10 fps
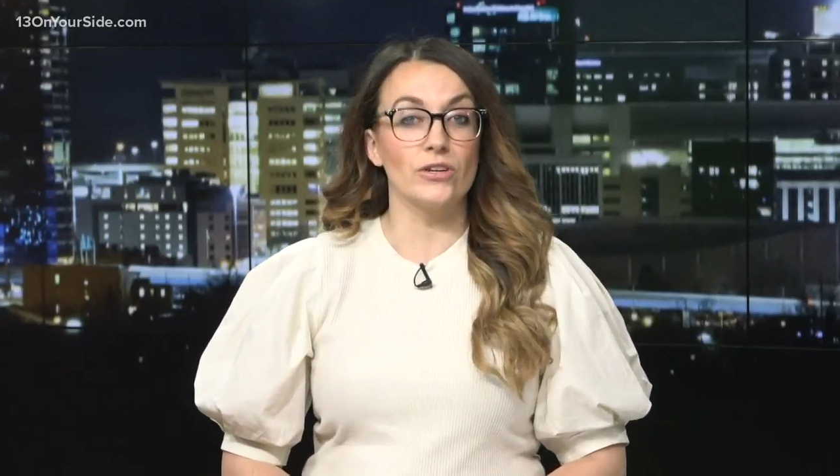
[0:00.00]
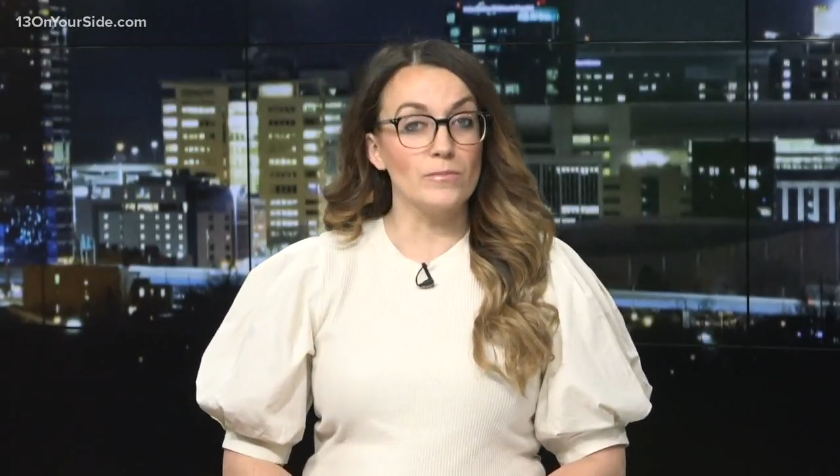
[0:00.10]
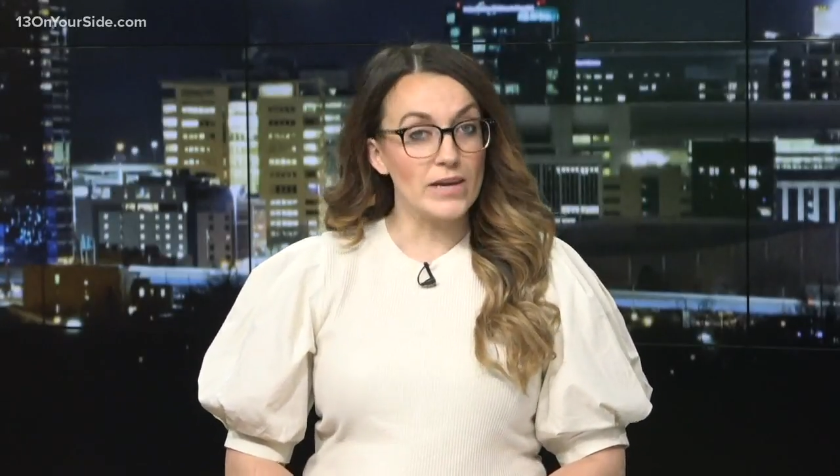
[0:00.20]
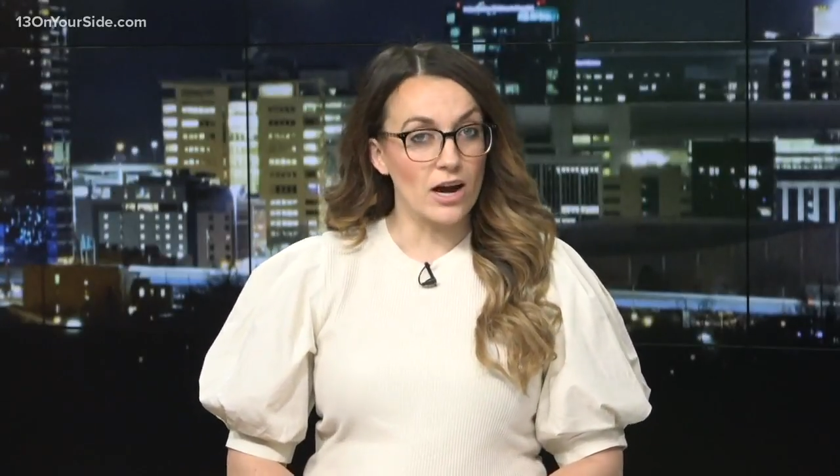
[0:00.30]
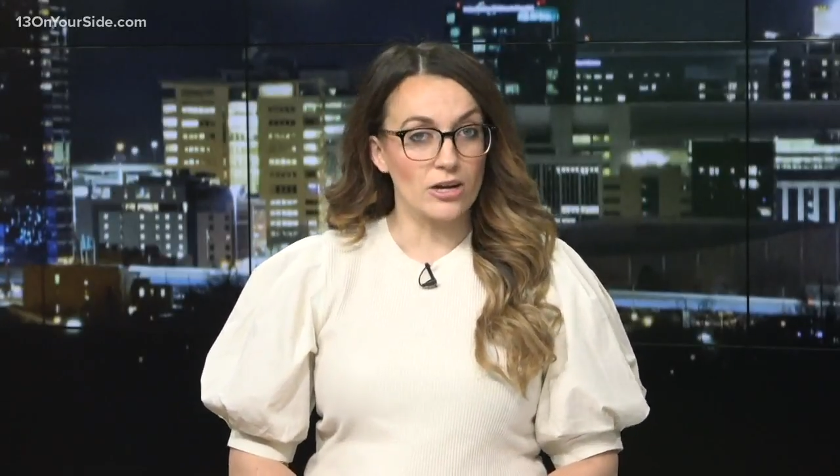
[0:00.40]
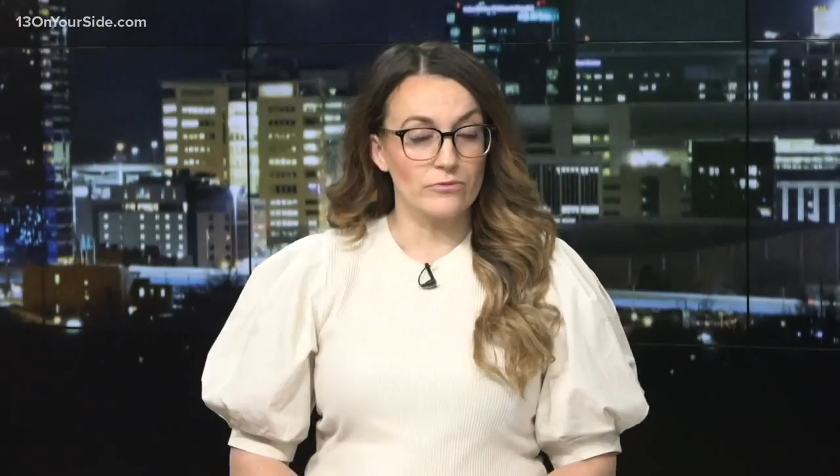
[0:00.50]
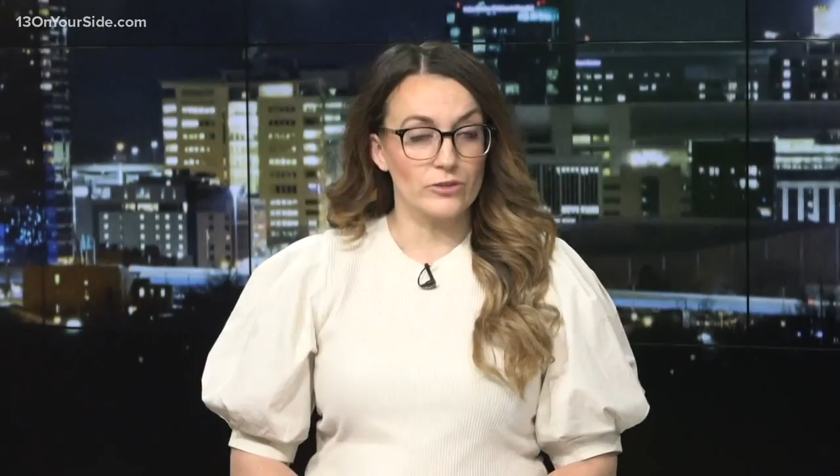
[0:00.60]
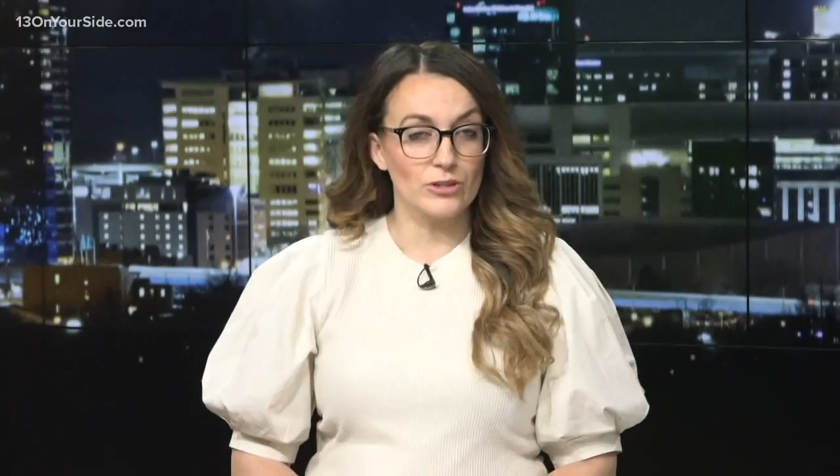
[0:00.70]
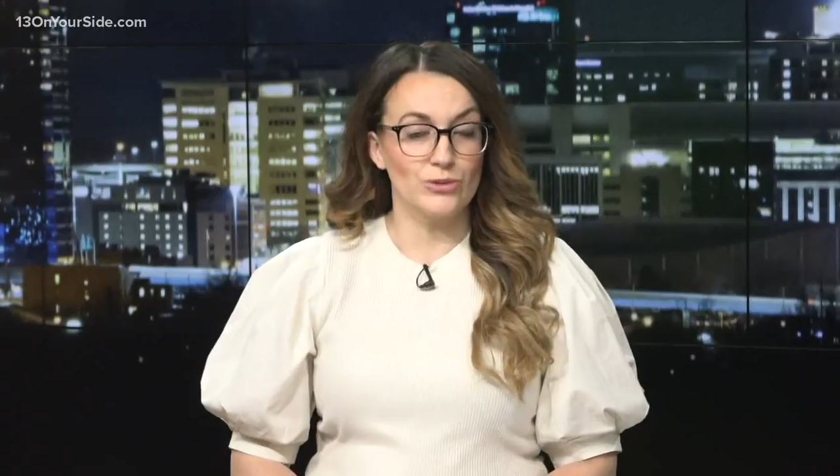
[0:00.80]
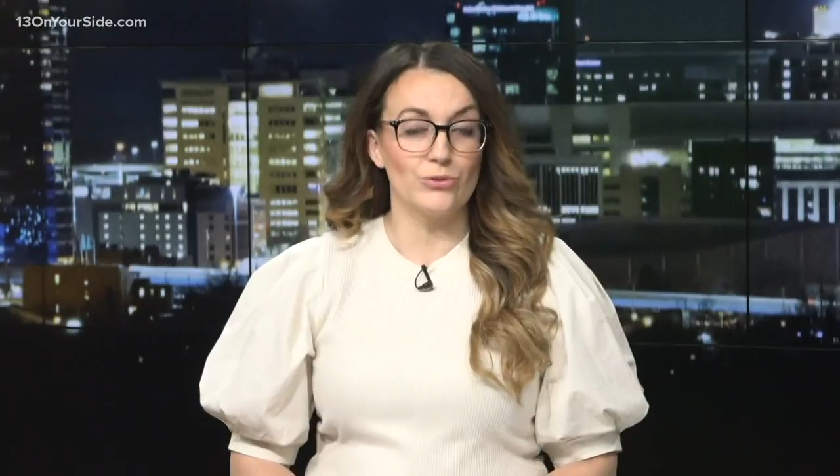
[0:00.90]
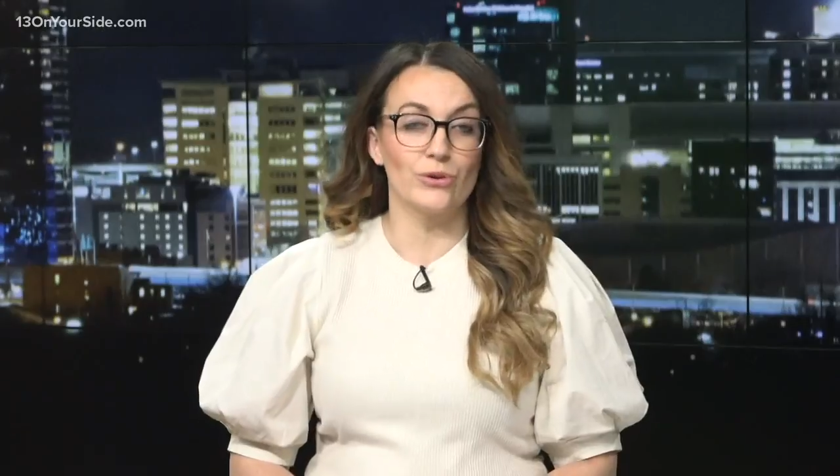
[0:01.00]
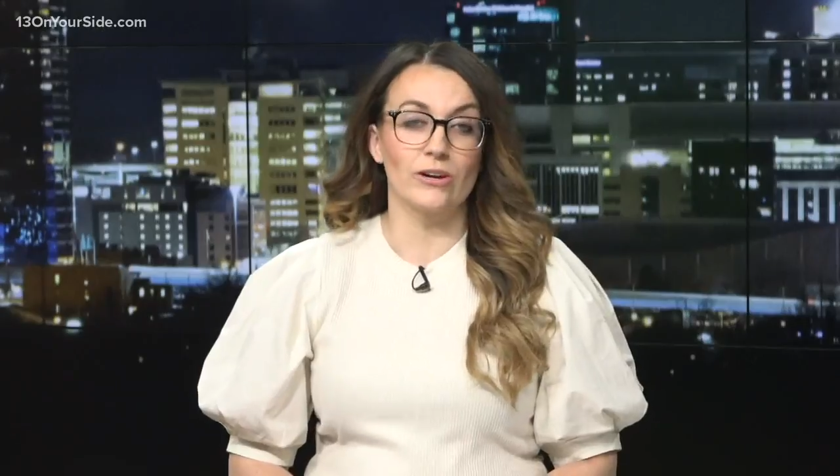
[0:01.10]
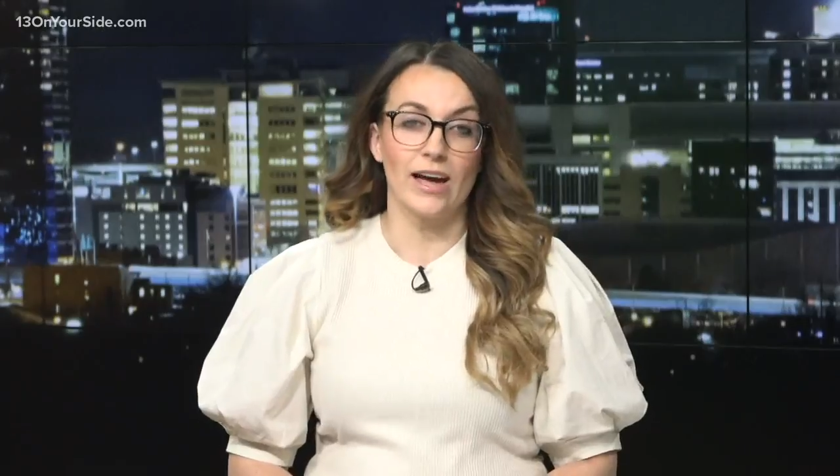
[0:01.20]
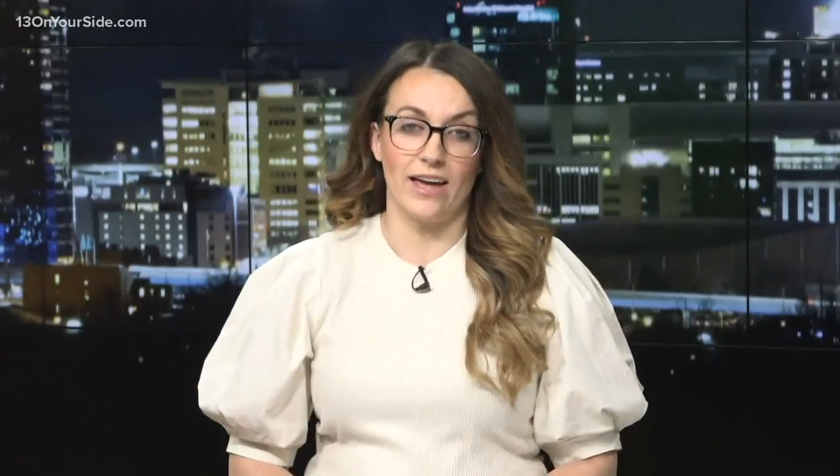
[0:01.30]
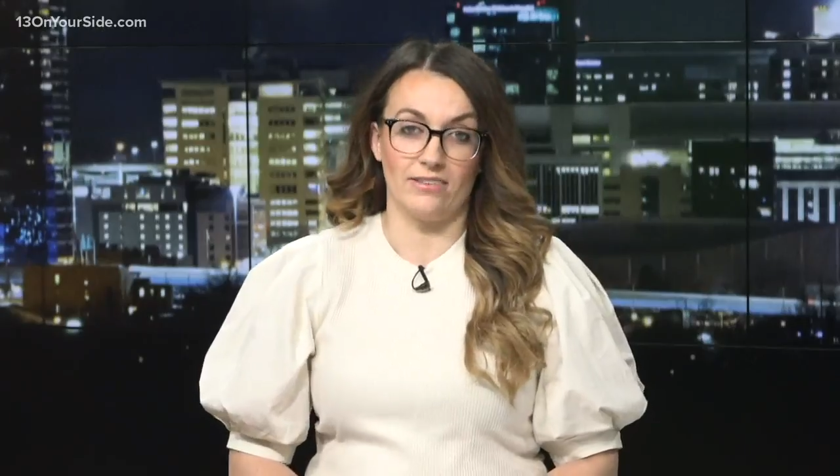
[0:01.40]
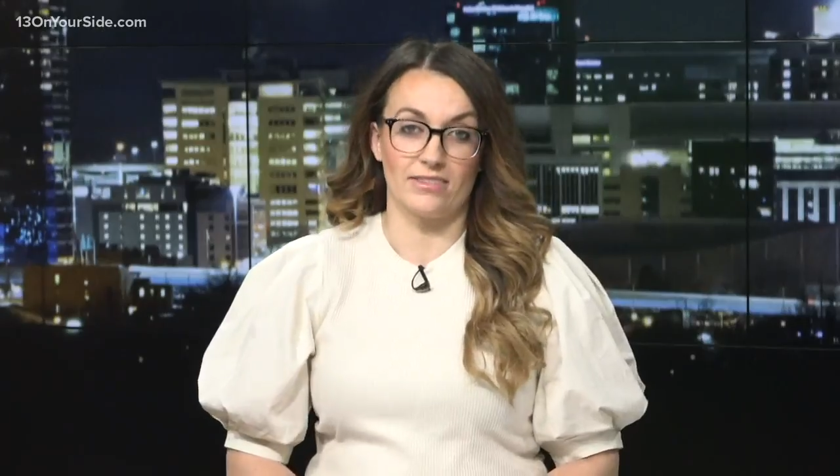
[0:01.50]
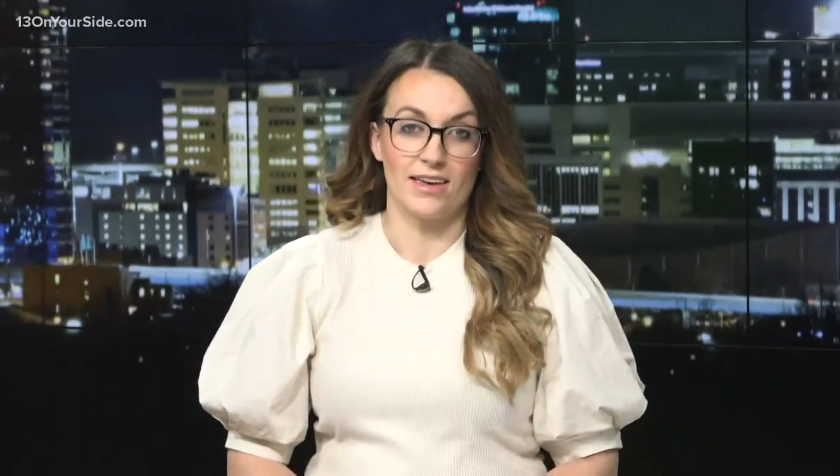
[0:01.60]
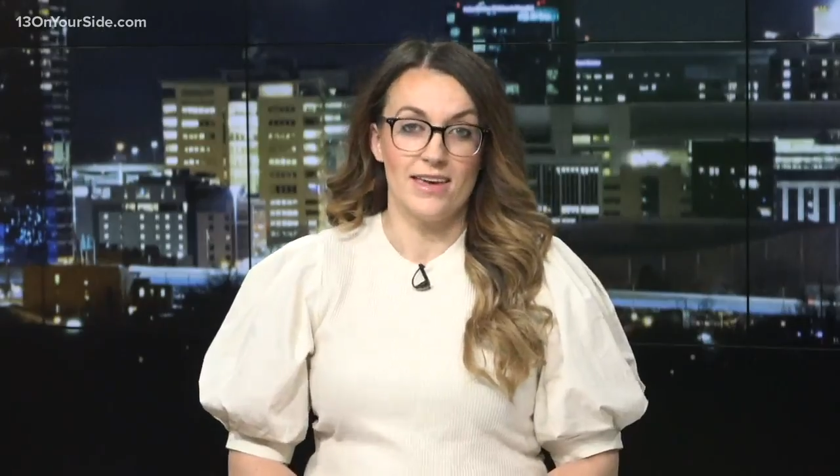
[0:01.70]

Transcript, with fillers: could be harmful to your health.